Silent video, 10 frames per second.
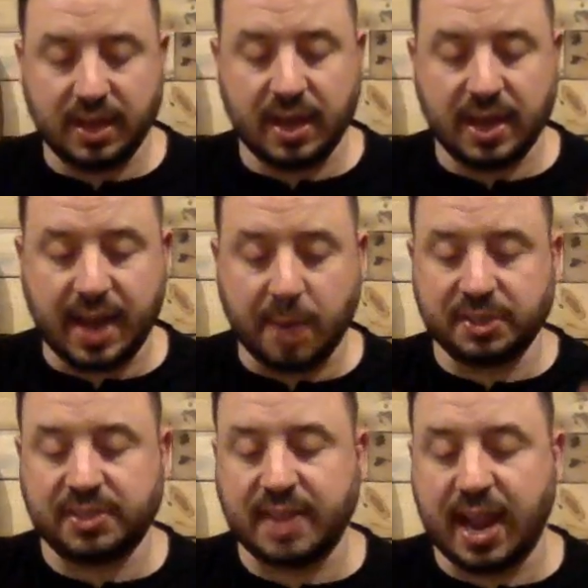Uh, now we're
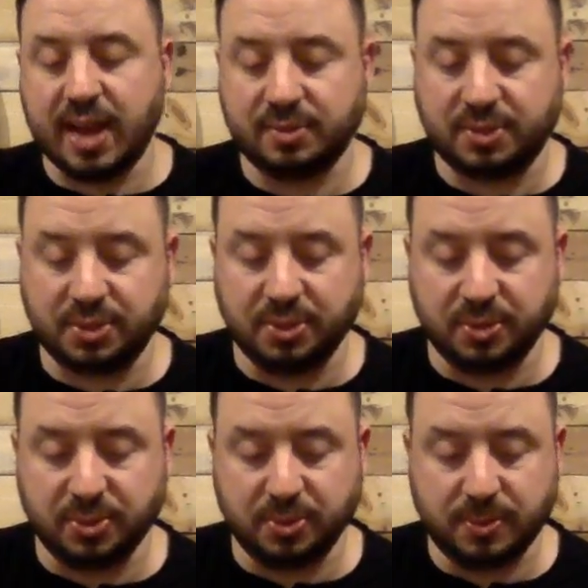just down
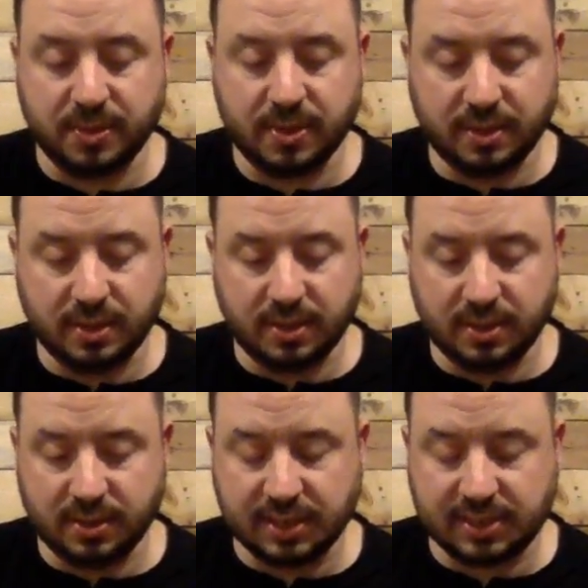to,
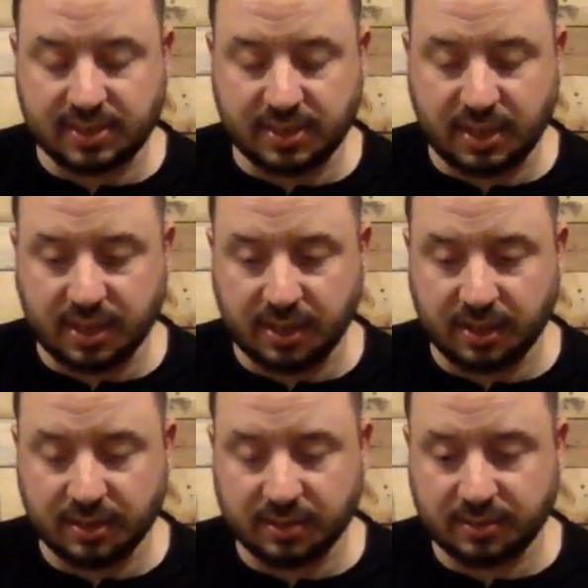let's
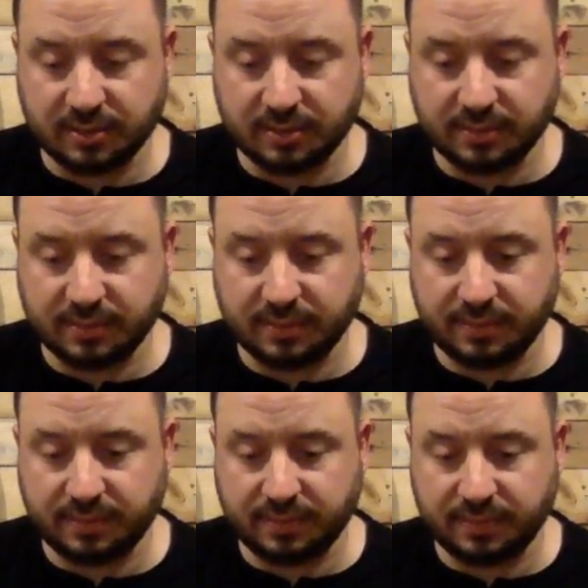see.
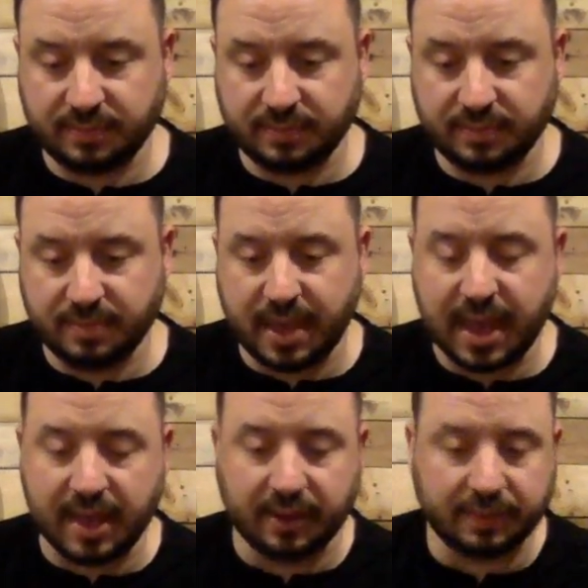
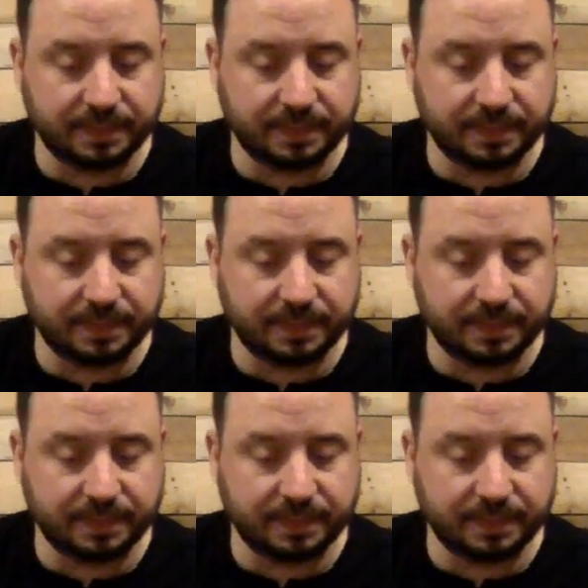Man,